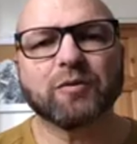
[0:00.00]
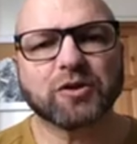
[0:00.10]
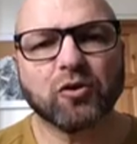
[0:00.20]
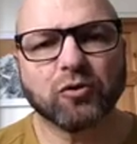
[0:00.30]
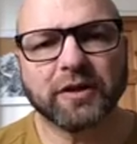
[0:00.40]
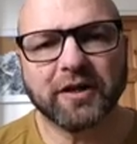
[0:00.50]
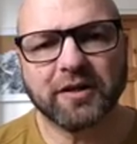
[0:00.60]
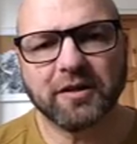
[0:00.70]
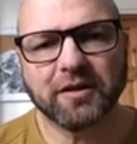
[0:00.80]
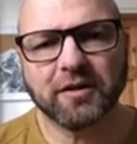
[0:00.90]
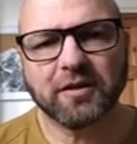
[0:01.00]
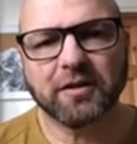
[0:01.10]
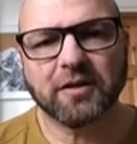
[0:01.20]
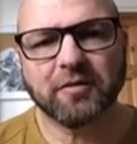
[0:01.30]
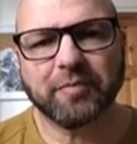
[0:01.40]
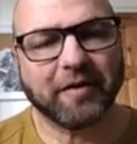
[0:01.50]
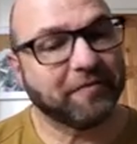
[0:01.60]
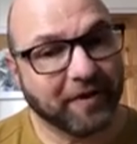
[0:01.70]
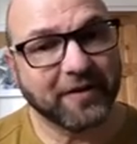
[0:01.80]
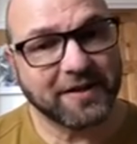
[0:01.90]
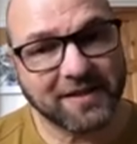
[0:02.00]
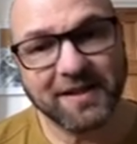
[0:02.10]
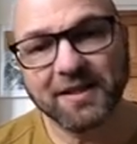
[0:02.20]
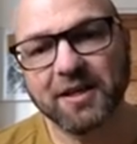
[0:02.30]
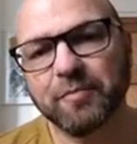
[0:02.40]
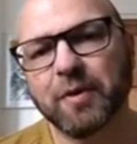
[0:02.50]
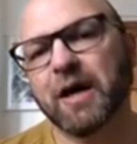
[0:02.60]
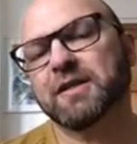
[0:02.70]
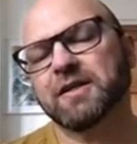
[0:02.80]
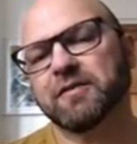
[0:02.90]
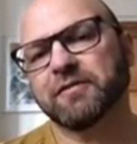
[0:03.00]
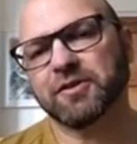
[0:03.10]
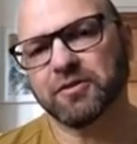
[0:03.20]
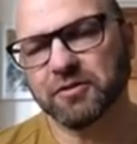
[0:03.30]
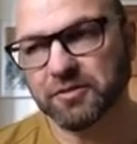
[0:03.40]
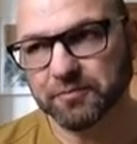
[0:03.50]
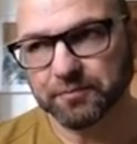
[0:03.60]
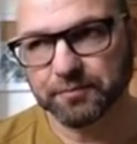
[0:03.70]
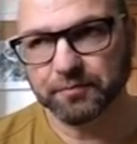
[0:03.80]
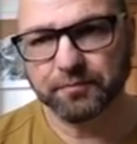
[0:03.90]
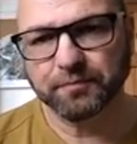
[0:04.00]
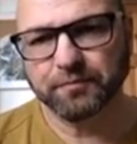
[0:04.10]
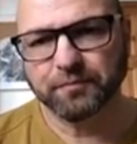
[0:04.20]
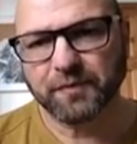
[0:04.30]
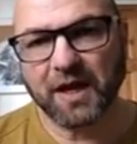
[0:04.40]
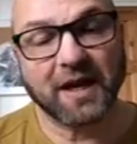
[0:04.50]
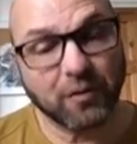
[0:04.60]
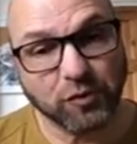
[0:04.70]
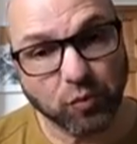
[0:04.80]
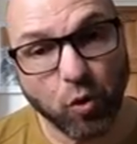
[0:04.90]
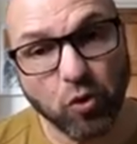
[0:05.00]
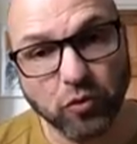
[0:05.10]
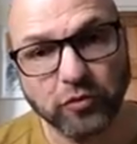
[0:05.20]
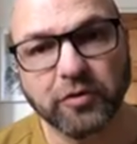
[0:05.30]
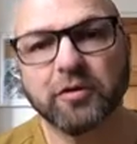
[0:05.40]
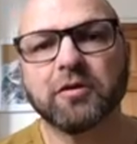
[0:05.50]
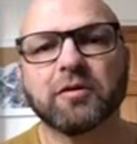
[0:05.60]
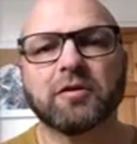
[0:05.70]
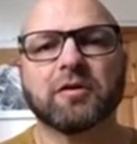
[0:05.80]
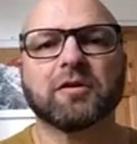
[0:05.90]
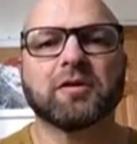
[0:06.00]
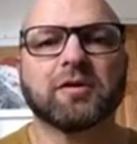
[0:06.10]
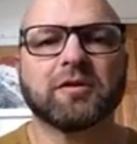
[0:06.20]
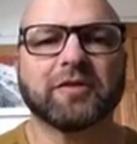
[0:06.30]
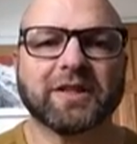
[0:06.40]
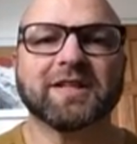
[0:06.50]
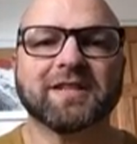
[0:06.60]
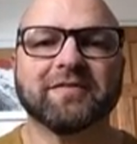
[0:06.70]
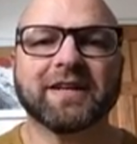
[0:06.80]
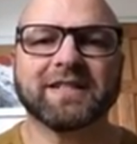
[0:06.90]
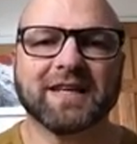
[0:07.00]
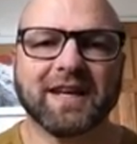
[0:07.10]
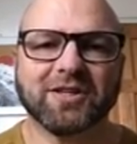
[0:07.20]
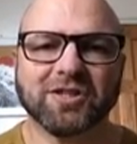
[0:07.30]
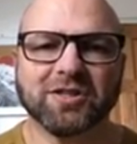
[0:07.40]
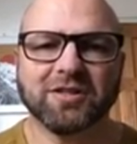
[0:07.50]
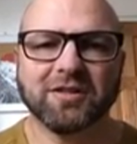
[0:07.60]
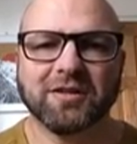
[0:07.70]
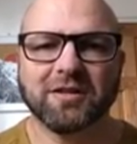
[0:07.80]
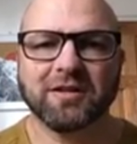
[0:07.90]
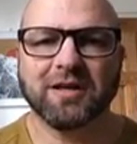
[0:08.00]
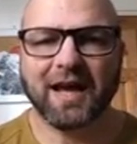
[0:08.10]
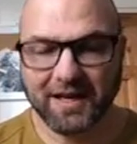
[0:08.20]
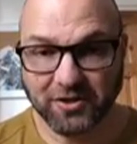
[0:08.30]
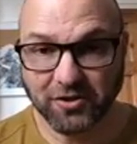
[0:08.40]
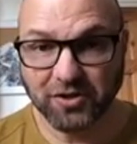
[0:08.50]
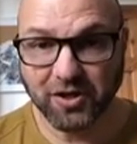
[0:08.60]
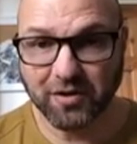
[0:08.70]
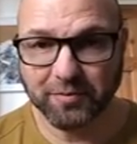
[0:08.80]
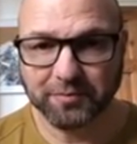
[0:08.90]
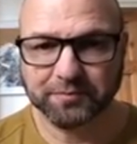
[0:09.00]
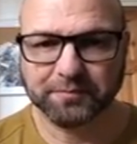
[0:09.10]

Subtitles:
I was called in by very senior party officials, and I was warned that this investigation had to stop.